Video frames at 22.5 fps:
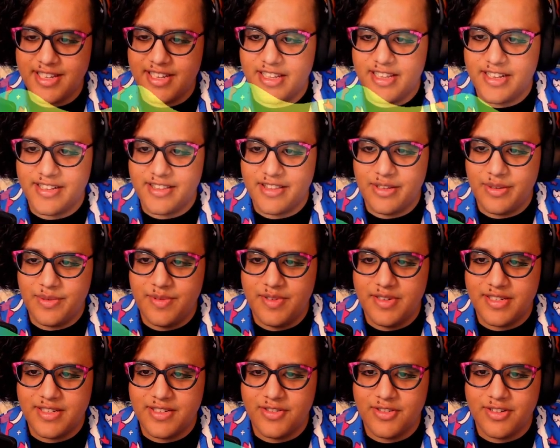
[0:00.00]
I like the
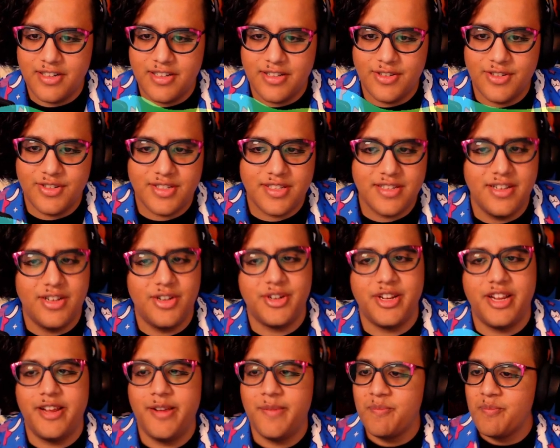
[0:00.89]
original colors.
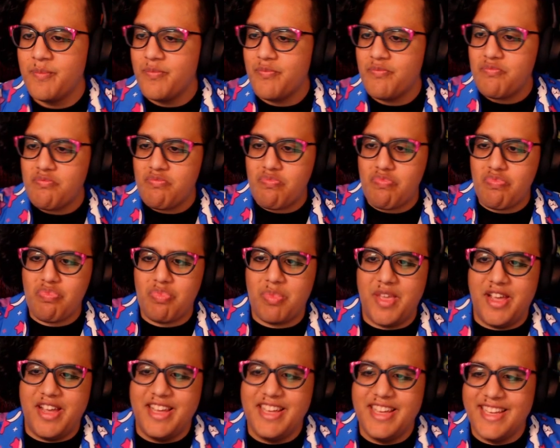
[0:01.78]
Okay.
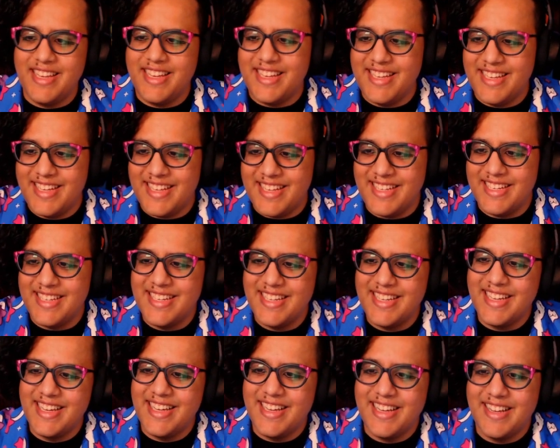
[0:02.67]

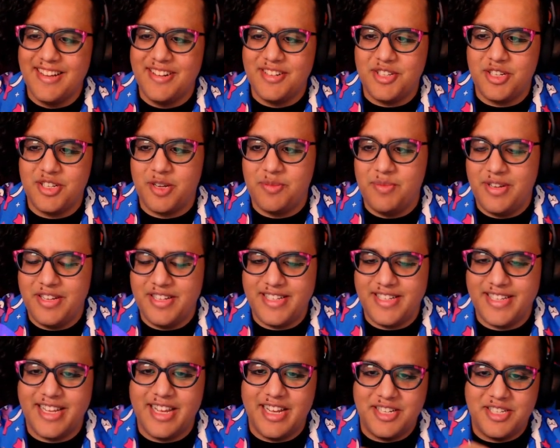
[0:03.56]
Took a
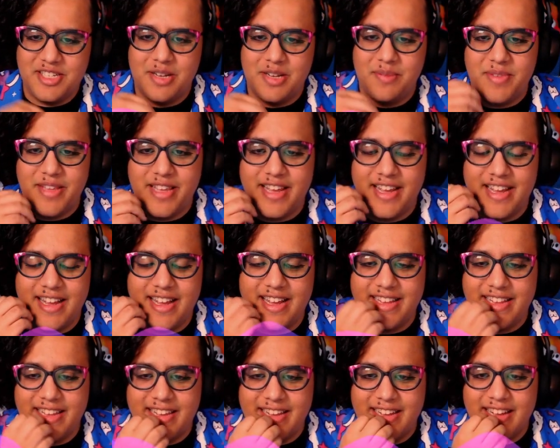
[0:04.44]
minute to catch up.
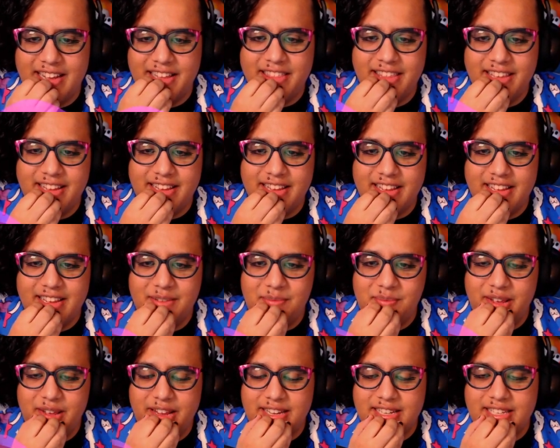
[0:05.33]
Yeah. I think
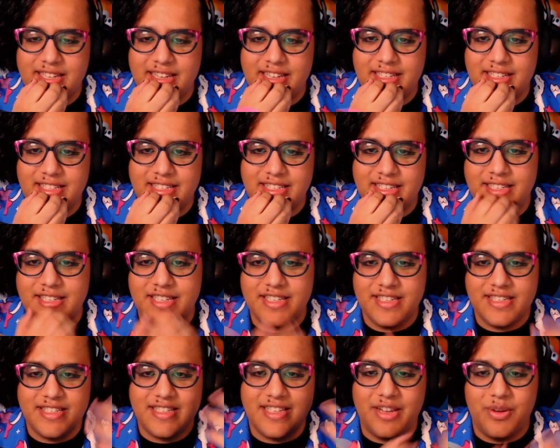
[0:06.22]
it makes sense because
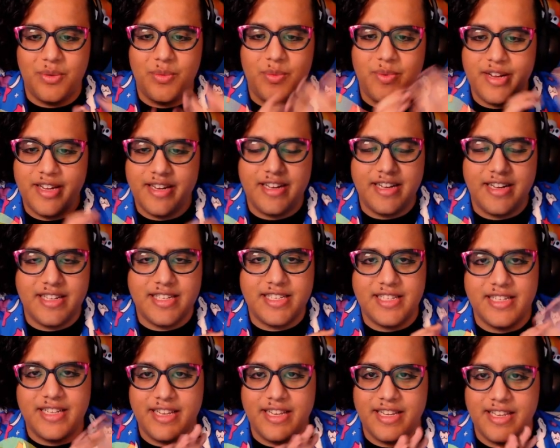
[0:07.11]
it's like waiting
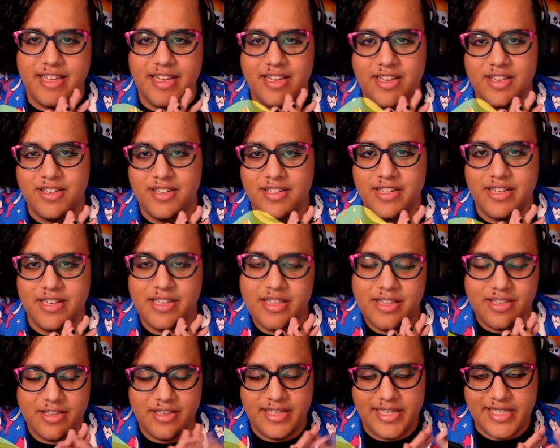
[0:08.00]
to like get
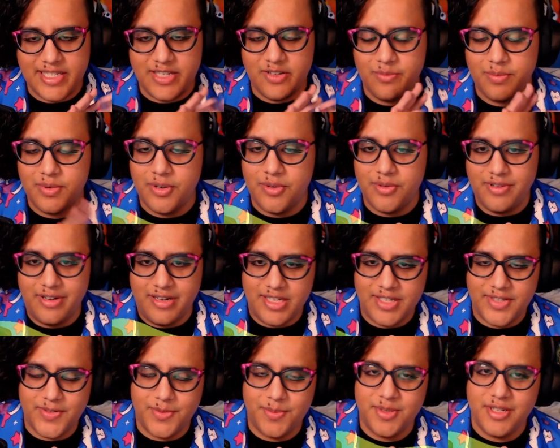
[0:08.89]
like the list of
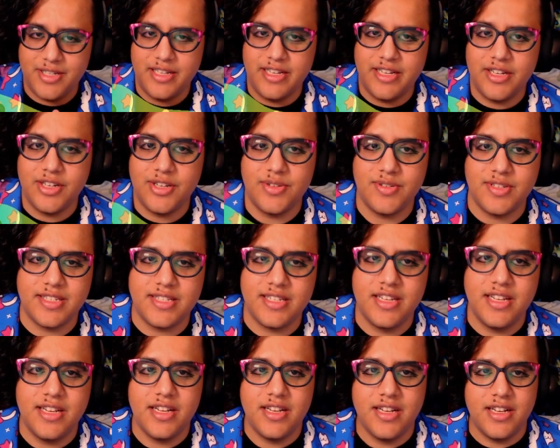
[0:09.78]
pronouns from
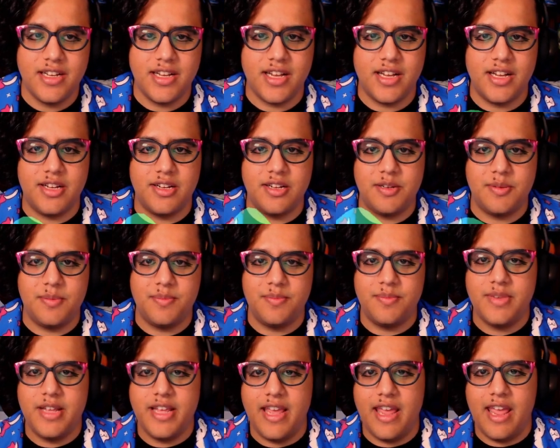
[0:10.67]
Alejo's
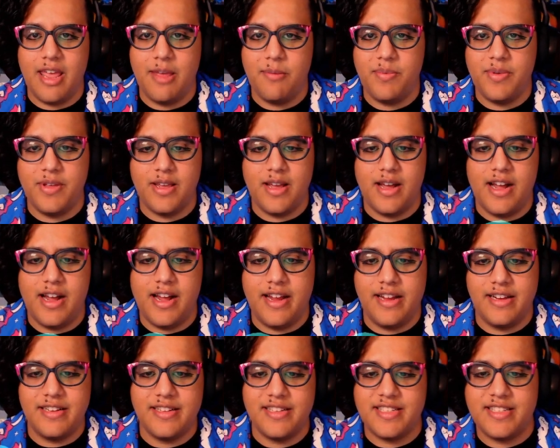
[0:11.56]
API,
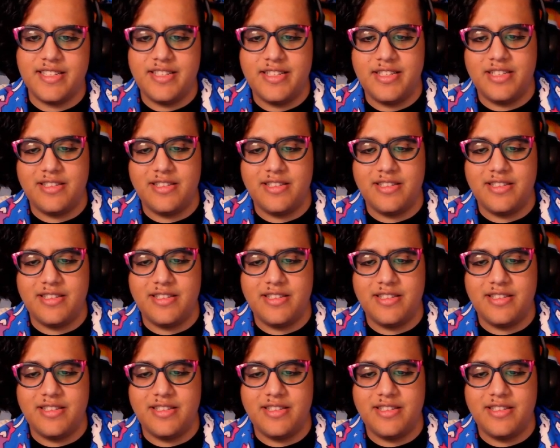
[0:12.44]
and it